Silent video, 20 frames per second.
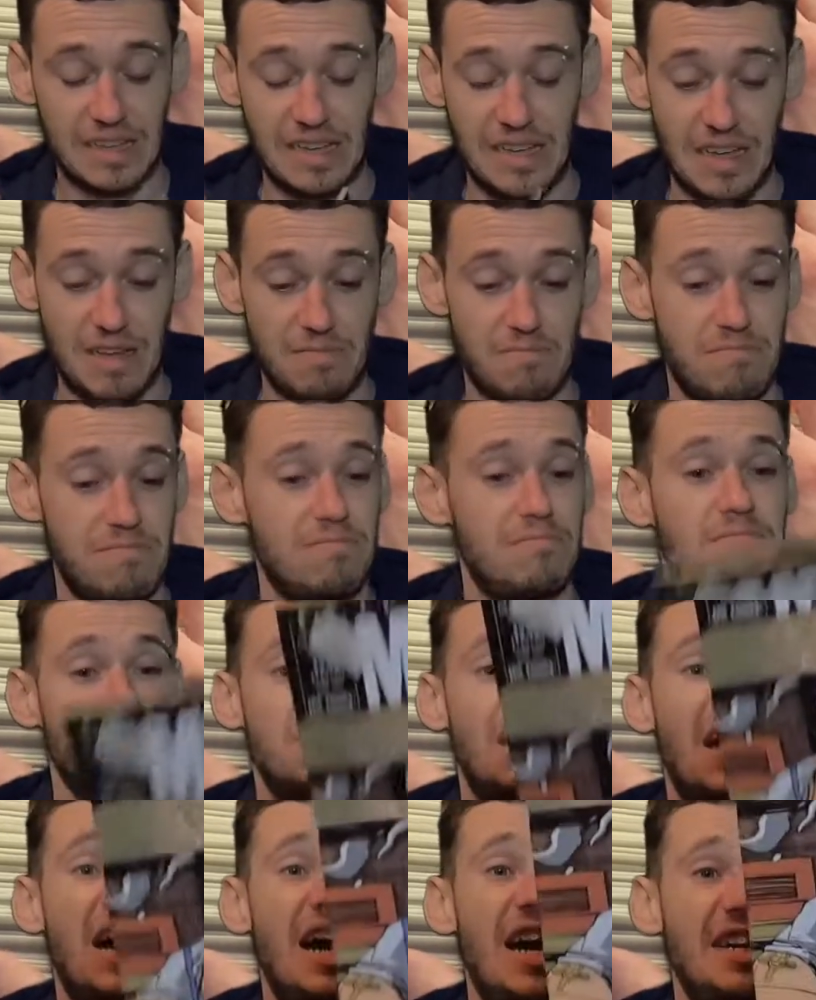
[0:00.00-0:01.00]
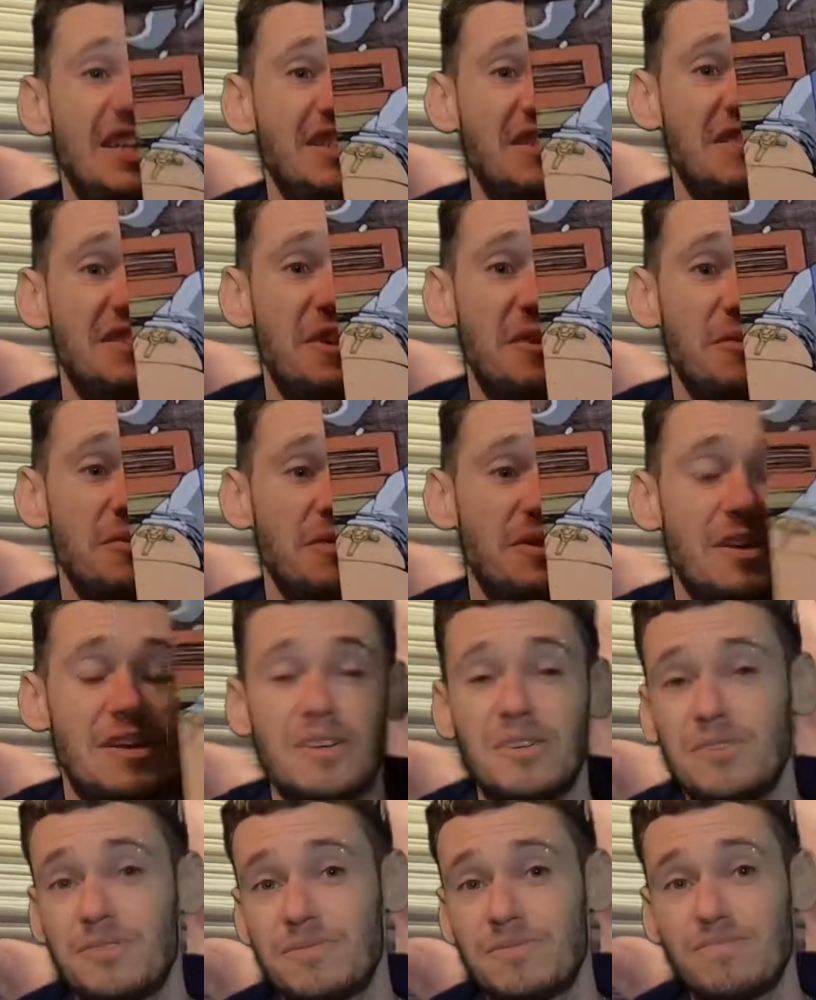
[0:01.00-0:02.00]
I don't
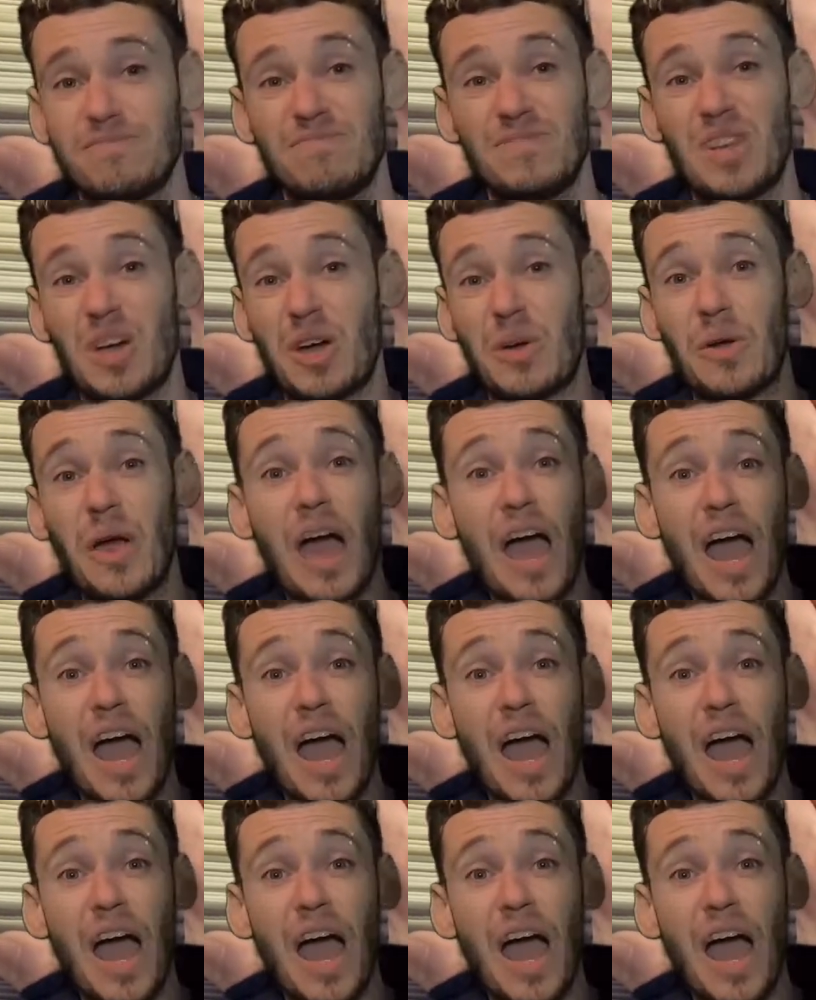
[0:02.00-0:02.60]
know. No,